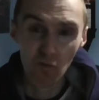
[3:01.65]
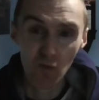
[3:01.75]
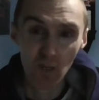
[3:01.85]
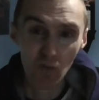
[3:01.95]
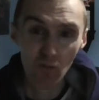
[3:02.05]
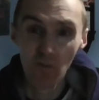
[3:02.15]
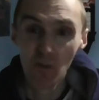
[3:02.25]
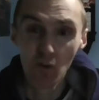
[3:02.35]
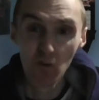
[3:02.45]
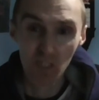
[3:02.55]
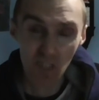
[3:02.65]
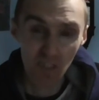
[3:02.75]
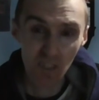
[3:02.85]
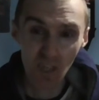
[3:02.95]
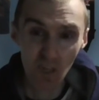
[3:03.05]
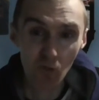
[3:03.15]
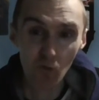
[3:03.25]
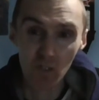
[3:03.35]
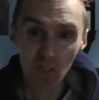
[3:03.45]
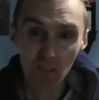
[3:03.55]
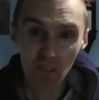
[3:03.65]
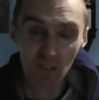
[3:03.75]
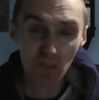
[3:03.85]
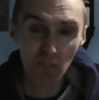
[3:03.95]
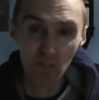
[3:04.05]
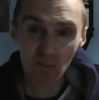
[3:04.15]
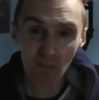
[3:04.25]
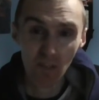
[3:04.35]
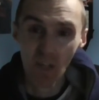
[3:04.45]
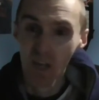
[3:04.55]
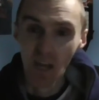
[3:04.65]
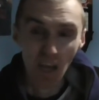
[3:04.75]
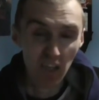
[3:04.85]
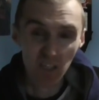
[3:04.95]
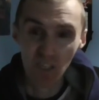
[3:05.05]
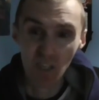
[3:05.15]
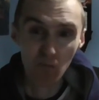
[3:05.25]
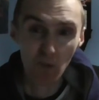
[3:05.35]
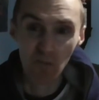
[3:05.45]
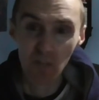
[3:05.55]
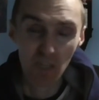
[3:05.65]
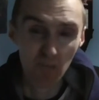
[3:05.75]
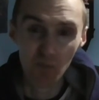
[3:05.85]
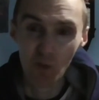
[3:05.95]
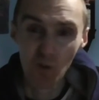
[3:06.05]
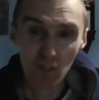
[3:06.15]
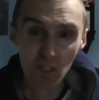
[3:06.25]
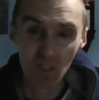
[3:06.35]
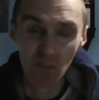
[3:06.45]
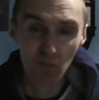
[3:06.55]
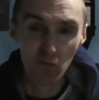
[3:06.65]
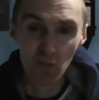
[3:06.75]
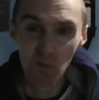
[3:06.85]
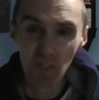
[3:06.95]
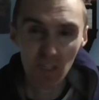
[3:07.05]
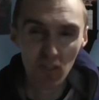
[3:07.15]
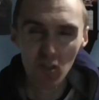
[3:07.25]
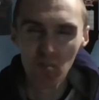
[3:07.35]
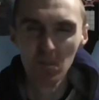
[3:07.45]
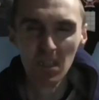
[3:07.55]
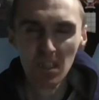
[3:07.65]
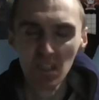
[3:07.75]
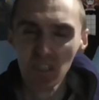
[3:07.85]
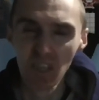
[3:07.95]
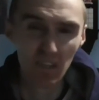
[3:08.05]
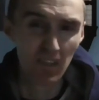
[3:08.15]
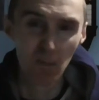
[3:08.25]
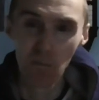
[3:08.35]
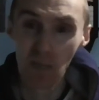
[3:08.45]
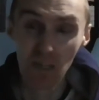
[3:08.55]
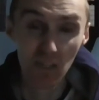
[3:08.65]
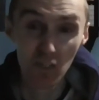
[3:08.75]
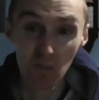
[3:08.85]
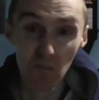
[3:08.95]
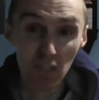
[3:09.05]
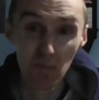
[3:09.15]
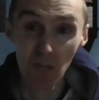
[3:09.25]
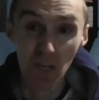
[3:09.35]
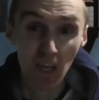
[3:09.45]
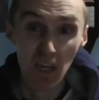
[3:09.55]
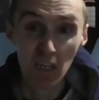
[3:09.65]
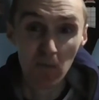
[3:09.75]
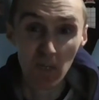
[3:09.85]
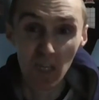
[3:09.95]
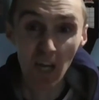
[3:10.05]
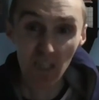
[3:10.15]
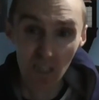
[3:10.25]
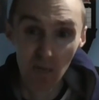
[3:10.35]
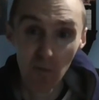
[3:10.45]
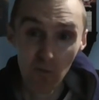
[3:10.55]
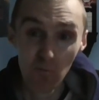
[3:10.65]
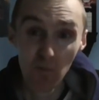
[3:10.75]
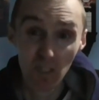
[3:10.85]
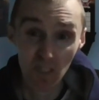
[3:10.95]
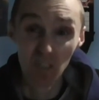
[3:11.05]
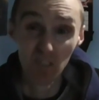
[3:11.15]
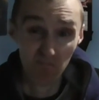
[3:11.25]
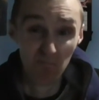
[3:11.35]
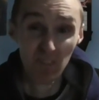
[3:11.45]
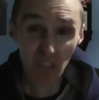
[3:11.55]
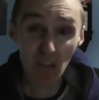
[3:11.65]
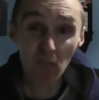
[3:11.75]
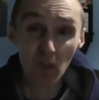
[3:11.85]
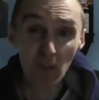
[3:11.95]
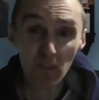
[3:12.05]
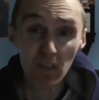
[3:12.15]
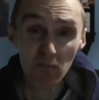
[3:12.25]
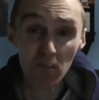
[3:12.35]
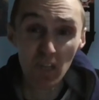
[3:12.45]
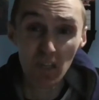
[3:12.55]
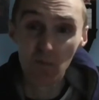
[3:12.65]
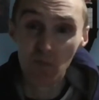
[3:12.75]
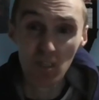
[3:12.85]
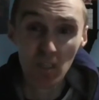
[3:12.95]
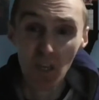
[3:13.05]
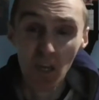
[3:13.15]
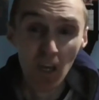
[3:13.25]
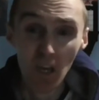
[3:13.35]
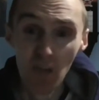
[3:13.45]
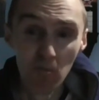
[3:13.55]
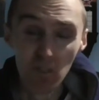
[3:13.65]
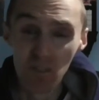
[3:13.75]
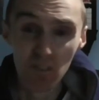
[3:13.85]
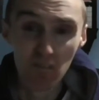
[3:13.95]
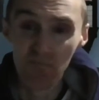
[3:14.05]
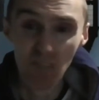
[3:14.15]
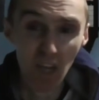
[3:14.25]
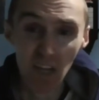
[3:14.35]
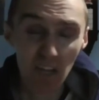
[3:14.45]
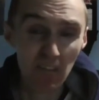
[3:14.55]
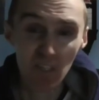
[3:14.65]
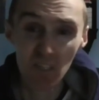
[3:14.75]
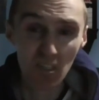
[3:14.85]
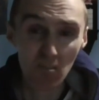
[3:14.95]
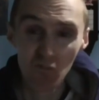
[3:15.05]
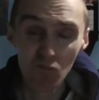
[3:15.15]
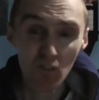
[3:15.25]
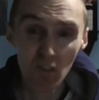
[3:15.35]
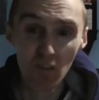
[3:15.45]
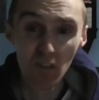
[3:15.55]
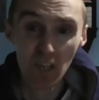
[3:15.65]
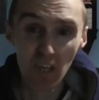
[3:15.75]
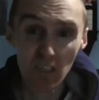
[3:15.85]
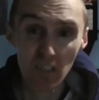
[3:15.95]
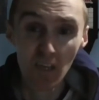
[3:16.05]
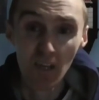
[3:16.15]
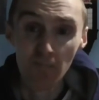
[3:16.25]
through your overalls and into your clothes underneath, and it stayed with you constantly through the week. It just made you sick to the pit of your stomach. You were carrying about basically death with you, really. It was horrendous. It really, really is.